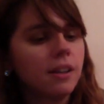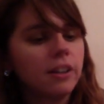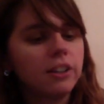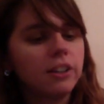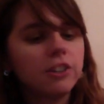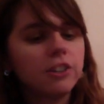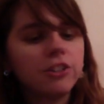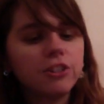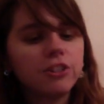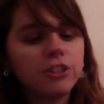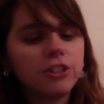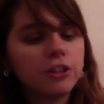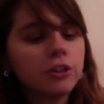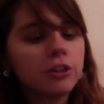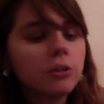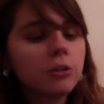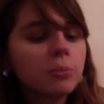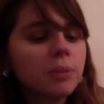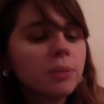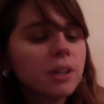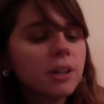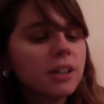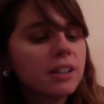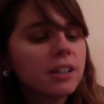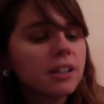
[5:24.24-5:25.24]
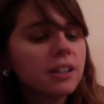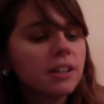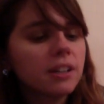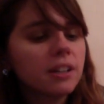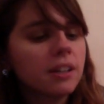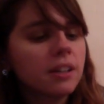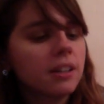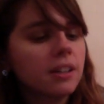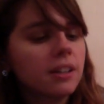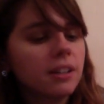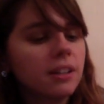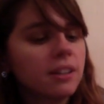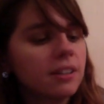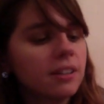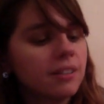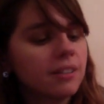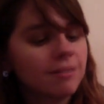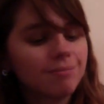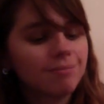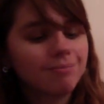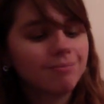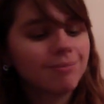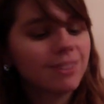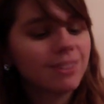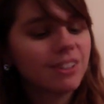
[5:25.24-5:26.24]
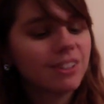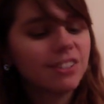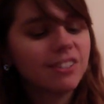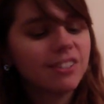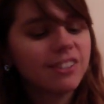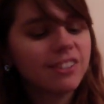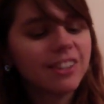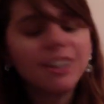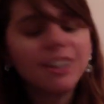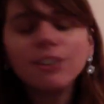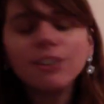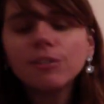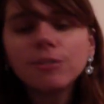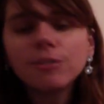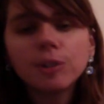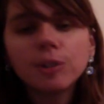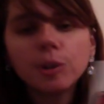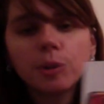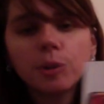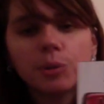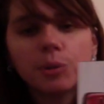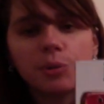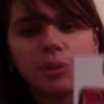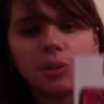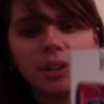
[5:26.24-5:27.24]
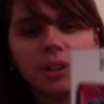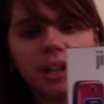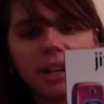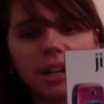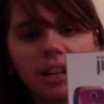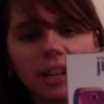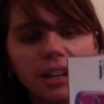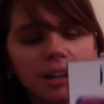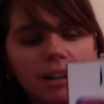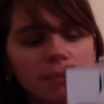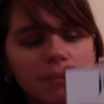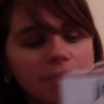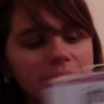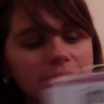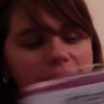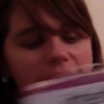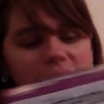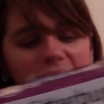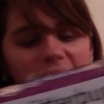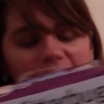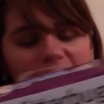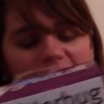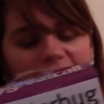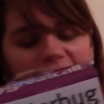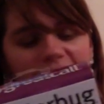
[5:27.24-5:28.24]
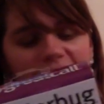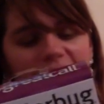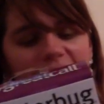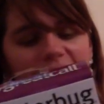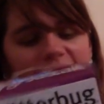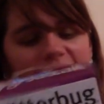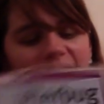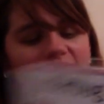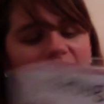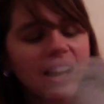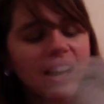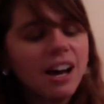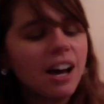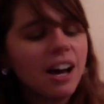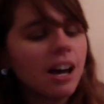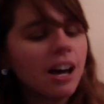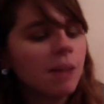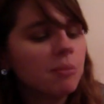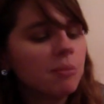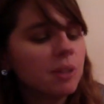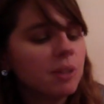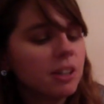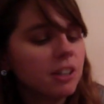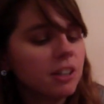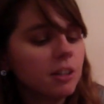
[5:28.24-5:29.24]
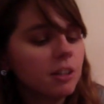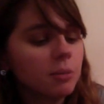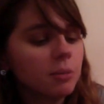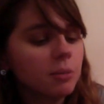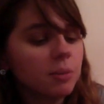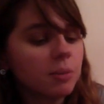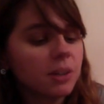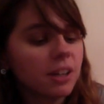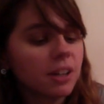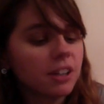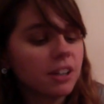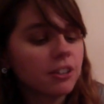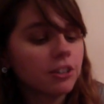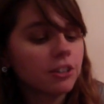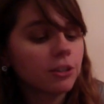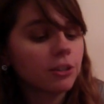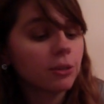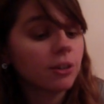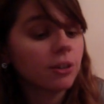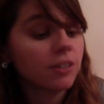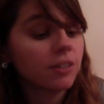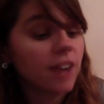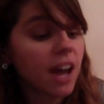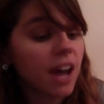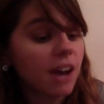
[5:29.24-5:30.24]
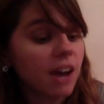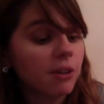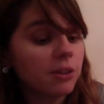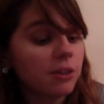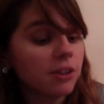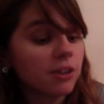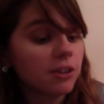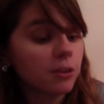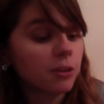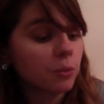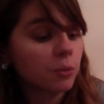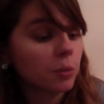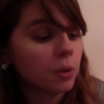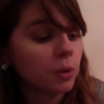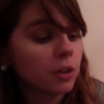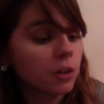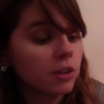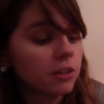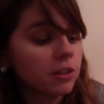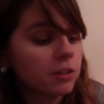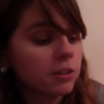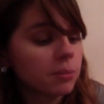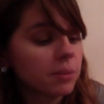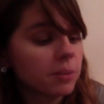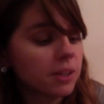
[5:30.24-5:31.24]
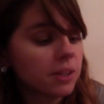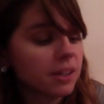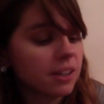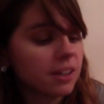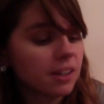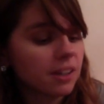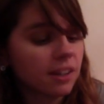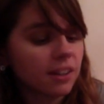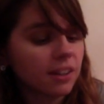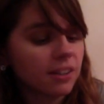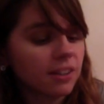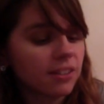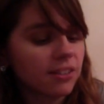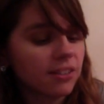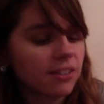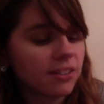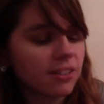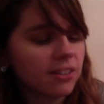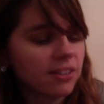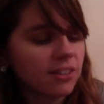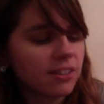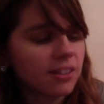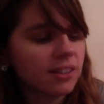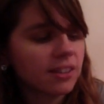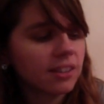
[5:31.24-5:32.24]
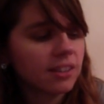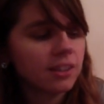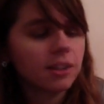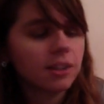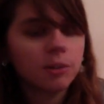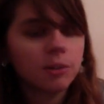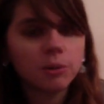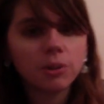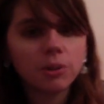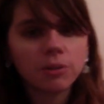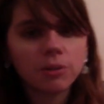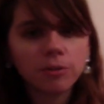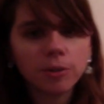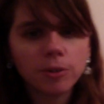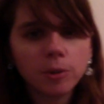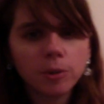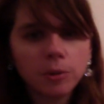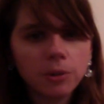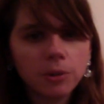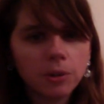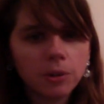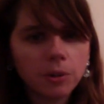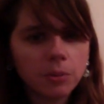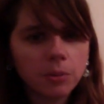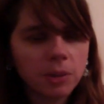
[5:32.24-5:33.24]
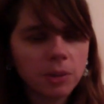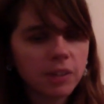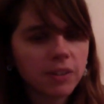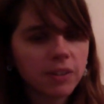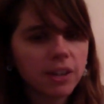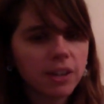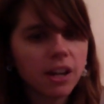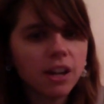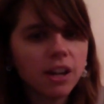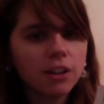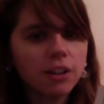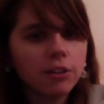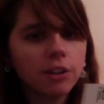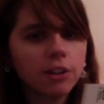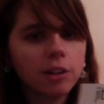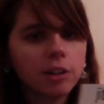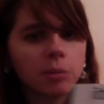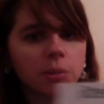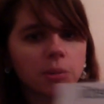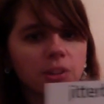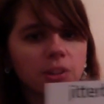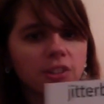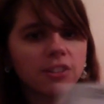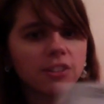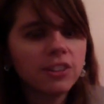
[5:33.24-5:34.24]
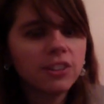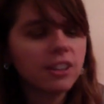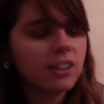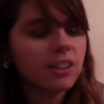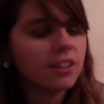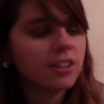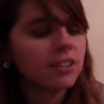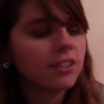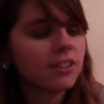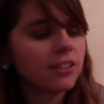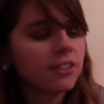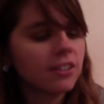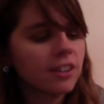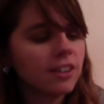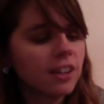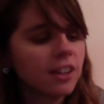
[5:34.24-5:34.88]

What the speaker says: Jitterbug cell phone. I'm a little bit unsure of how this works because, you know, with a phone you normally have a contract, but this is